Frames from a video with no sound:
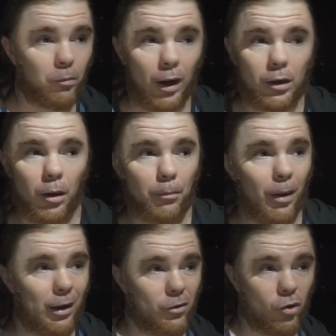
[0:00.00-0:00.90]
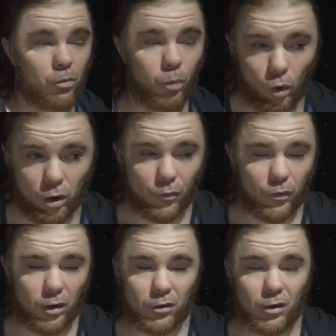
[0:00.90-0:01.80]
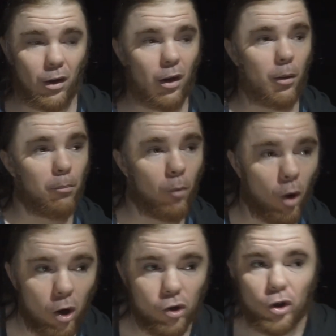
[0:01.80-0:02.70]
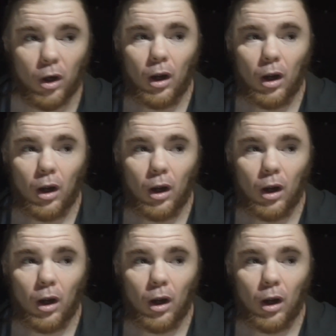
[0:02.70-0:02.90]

might come back to sporting events in March,